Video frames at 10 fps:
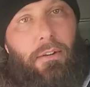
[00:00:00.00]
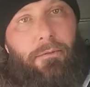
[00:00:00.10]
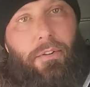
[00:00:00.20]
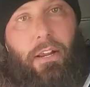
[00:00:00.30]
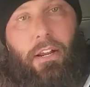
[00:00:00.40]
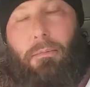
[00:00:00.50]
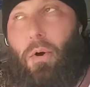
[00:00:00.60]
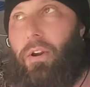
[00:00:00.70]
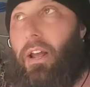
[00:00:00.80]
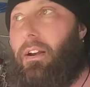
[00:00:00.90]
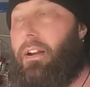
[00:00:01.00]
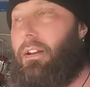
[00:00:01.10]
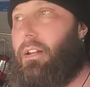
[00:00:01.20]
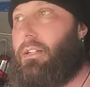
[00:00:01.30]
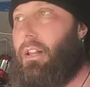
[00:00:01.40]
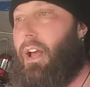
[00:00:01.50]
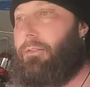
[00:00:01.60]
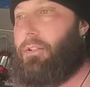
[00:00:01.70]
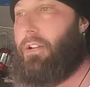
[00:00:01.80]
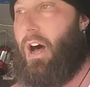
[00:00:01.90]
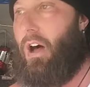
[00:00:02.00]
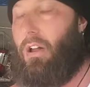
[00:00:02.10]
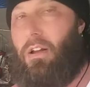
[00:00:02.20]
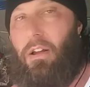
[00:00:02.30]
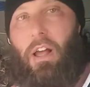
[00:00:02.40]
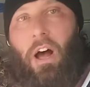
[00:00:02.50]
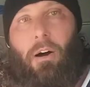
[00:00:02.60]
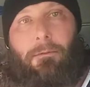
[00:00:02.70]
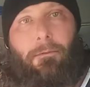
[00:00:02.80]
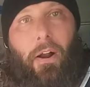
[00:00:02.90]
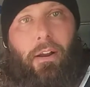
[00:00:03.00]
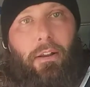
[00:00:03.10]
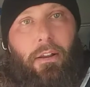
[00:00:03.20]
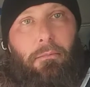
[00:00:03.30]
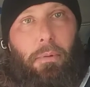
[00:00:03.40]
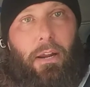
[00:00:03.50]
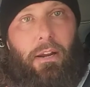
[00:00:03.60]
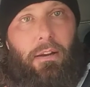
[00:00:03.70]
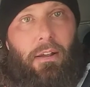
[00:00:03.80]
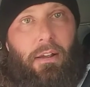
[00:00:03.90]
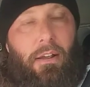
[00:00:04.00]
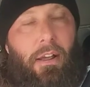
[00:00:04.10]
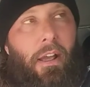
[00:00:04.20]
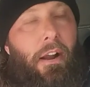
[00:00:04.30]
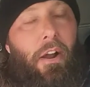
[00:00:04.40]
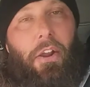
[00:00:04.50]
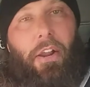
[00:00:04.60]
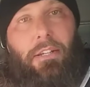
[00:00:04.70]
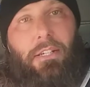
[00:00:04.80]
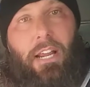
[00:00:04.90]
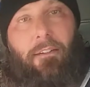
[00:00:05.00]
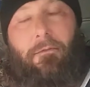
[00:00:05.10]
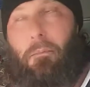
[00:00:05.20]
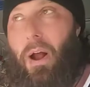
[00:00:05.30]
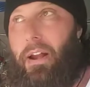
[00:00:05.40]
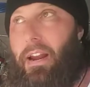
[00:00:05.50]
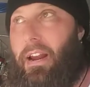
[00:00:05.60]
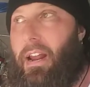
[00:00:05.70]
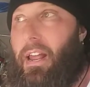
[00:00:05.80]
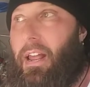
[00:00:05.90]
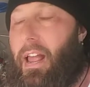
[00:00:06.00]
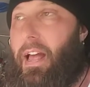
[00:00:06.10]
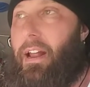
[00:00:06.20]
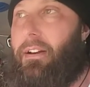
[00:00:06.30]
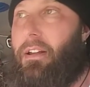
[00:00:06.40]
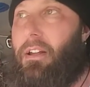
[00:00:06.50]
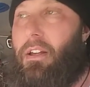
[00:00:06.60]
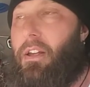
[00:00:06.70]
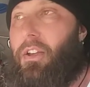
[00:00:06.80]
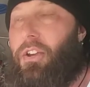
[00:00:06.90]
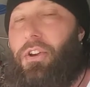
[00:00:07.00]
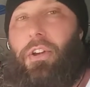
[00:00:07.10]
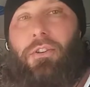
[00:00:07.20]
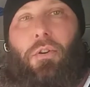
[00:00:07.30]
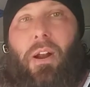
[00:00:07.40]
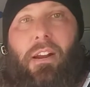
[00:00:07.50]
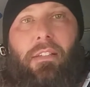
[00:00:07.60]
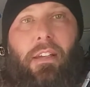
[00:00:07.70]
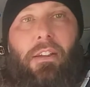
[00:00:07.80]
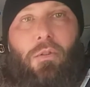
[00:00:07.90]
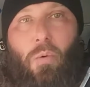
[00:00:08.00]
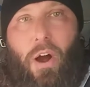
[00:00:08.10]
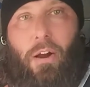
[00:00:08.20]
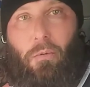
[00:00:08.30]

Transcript: if you're thinking about getting into this lifestyle, how fun it can be, and how you can save money, and you can do anything you